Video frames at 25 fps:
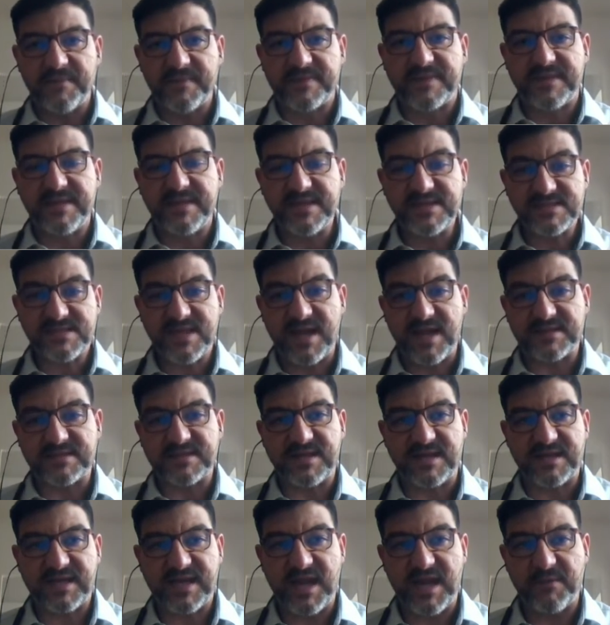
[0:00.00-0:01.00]
This
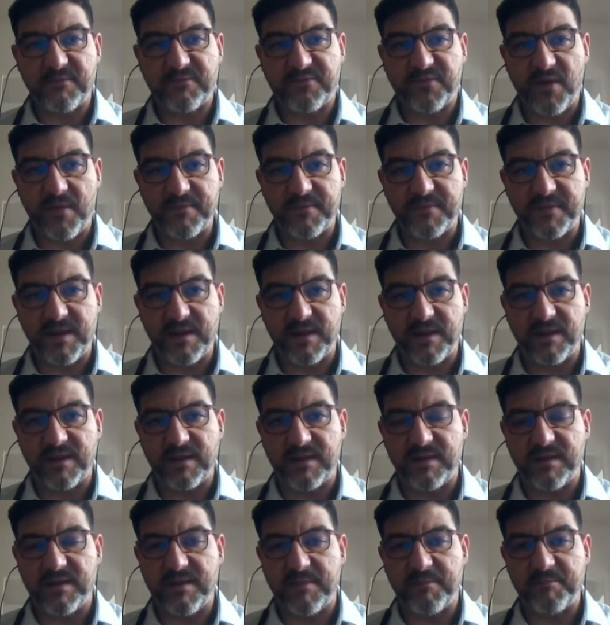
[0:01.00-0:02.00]
data came from
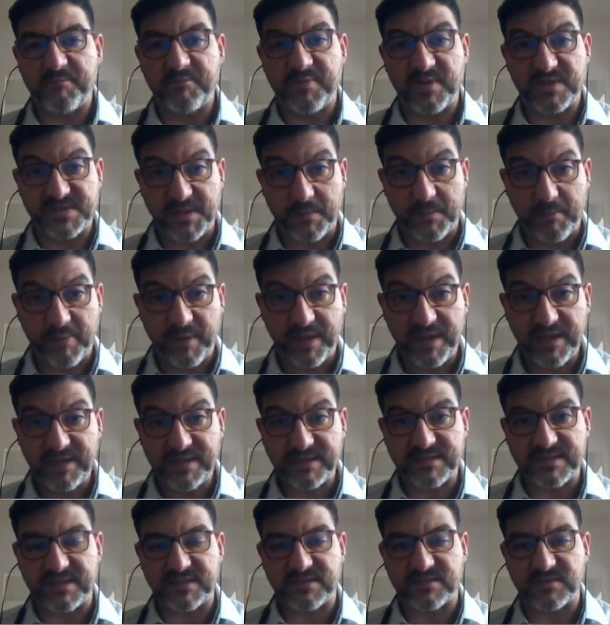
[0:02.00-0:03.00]
the
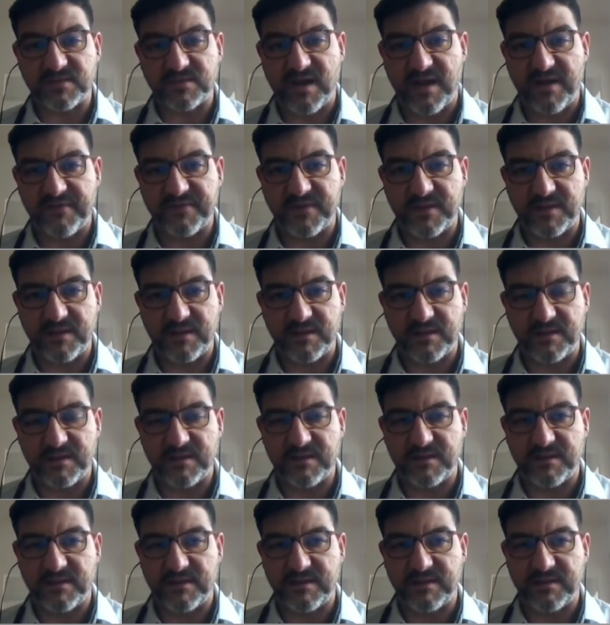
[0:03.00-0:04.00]
possibility to have the
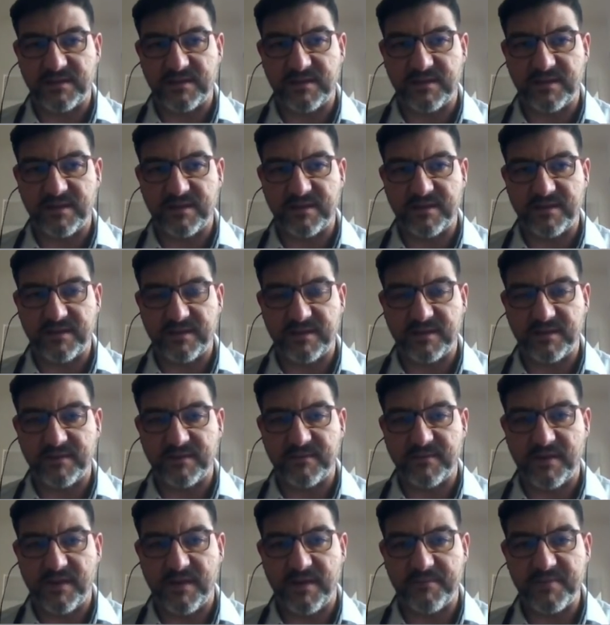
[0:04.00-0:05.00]

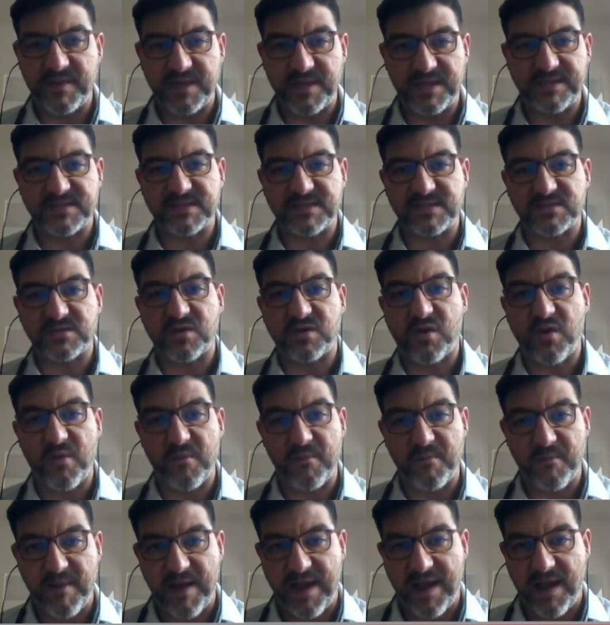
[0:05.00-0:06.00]
ability to
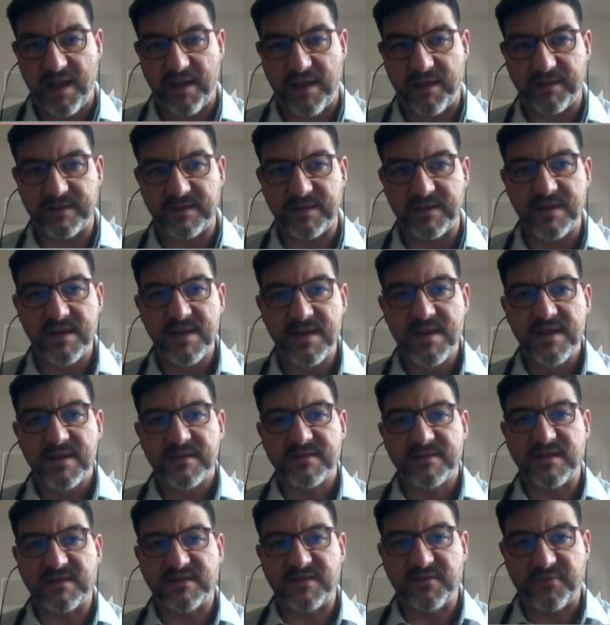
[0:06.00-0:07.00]
combine
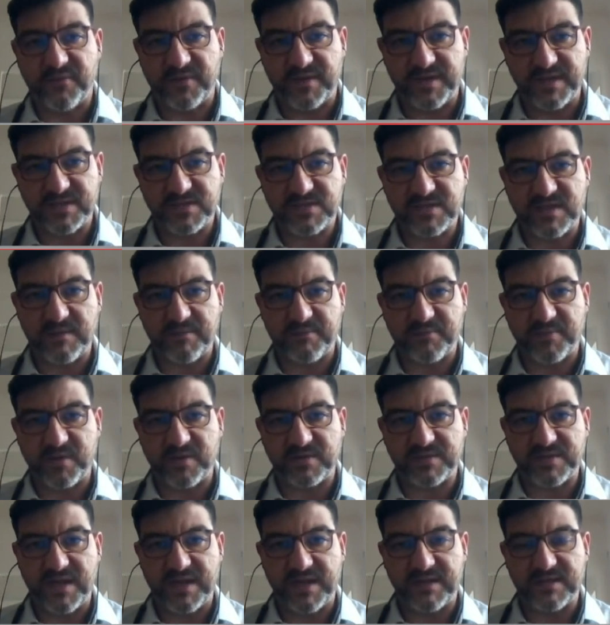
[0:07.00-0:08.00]
the differential
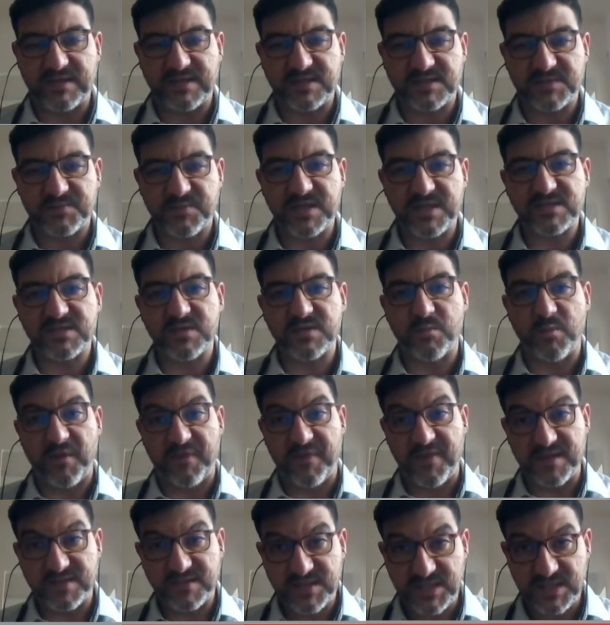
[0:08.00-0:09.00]
protein expression
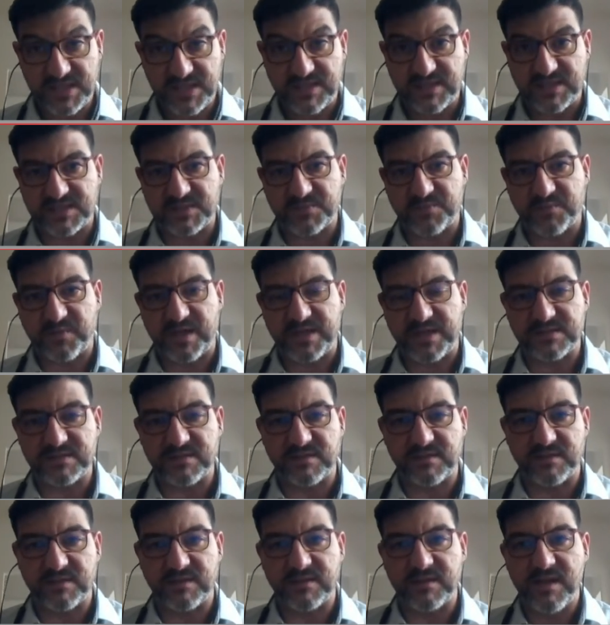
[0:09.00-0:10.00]
with the gene
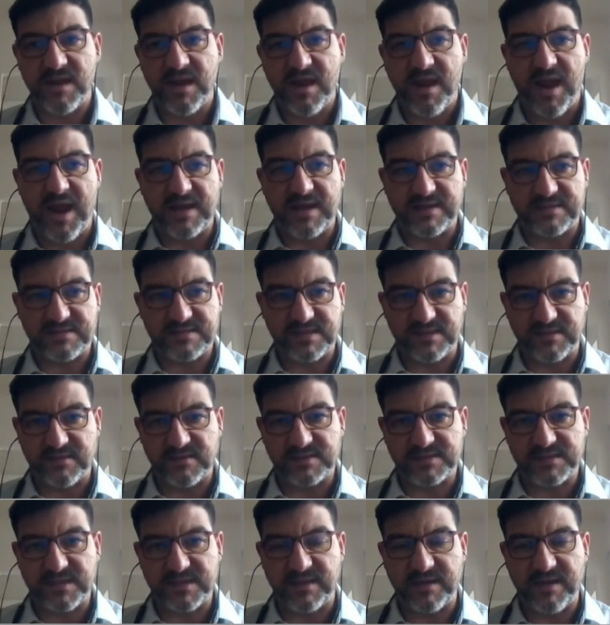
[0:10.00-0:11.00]
expression at
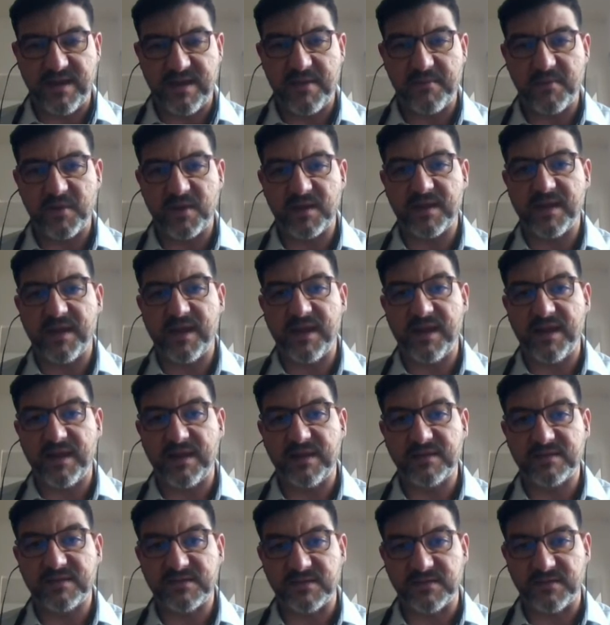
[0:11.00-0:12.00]
single cell level
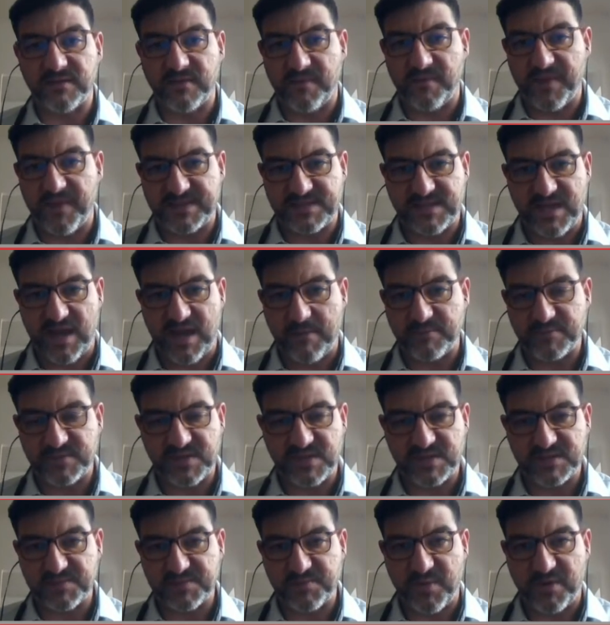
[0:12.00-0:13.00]
into the same
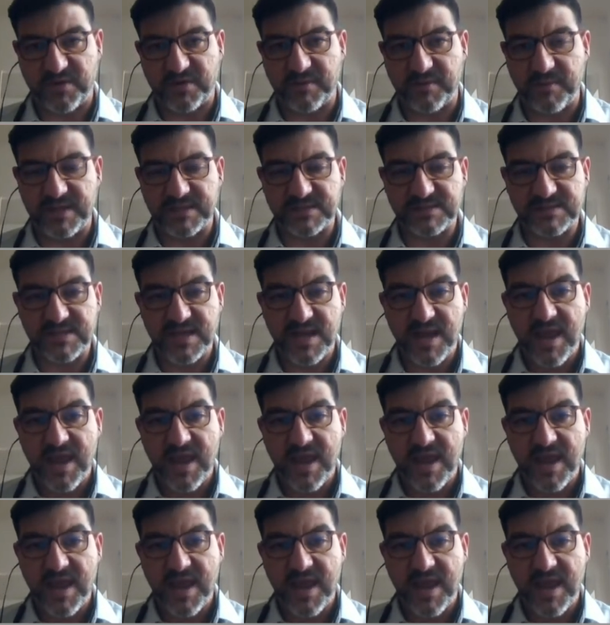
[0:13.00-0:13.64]
experiment.